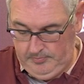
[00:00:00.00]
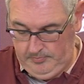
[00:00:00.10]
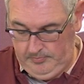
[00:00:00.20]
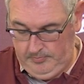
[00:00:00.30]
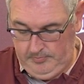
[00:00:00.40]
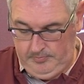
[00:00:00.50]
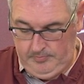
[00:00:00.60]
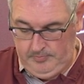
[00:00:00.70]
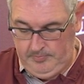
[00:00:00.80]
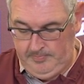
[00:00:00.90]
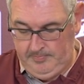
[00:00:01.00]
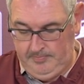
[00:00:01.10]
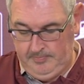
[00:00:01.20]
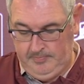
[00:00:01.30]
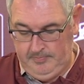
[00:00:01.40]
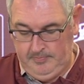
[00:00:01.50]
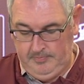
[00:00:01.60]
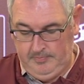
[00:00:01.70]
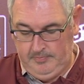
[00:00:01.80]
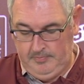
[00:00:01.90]
got here, how quickly did you
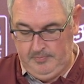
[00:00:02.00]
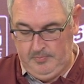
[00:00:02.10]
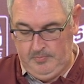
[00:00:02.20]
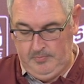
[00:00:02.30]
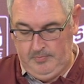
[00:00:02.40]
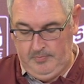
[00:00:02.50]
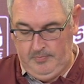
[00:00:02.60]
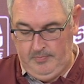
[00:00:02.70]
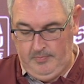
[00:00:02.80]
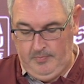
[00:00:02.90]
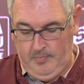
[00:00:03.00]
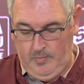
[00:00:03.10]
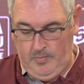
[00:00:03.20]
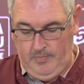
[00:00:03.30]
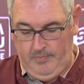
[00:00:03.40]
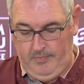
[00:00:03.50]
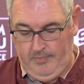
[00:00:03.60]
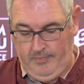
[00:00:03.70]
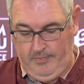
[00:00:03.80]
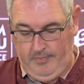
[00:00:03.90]
see him make that transition
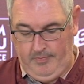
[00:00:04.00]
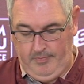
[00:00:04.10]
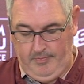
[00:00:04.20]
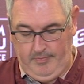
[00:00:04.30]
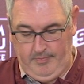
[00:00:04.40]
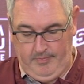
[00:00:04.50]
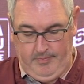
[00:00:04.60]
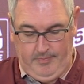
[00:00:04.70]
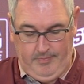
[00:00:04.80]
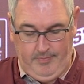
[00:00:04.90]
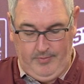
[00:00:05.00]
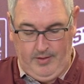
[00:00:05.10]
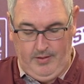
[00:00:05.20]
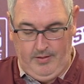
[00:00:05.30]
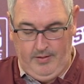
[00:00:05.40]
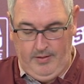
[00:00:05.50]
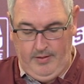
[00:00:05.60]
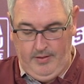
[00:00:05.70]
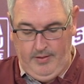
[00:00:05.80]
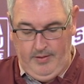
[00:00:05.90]
and, to being the player he has been so far
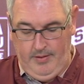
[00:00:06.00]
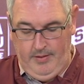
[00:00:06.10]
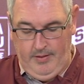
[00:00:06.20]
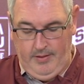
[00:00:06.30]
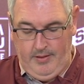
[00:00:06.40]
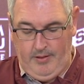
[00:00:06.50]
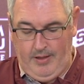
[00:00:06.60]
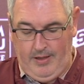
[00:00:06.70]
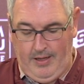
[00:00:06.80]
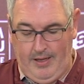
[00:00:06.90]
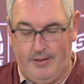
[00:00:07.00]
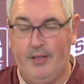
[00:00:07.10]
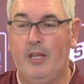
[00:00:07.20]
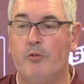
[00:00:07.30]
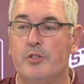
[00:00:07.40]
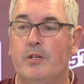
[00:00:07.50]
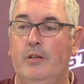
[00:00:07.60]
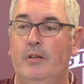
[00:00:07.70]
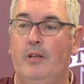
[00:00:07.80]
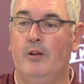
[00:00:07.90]
this year? You know, I, I think he was,
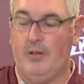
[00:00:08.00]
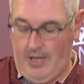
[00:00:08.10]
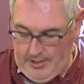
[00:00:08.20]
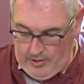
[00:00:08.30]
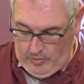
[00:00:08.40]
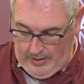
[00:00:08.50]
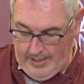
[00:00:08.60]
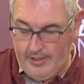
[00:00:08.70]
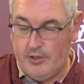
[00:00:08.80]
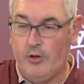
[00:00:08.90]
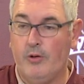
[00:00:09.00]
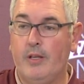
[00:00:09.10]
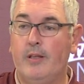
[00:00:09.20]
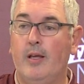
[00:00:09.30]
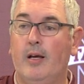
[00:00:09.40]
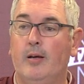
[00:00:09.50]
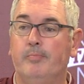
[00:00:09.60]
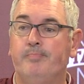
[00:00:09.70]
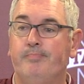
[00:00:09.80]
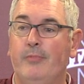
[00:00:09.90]
you know, kind of quiet during, um,
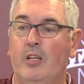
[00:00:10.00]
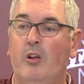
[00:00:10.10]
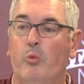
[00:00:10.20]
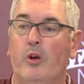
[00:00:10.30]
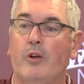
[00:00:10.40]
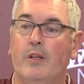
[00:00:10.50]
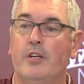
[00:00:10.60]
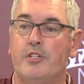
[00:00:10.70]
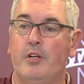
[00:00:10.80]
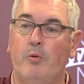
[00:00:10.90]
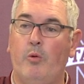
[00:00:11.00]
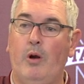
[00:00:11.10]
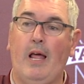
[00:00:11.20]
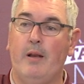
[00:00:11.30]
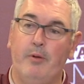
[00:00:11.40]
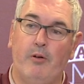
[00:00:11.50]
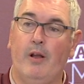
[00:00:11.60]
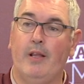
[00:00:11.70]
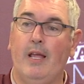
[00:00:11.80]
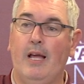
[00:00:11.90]
you know, winter conditioning when we're allowed to be
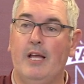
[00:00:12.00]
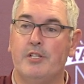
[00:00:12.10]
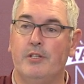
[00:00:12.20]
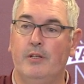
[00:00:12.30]
around the guys and,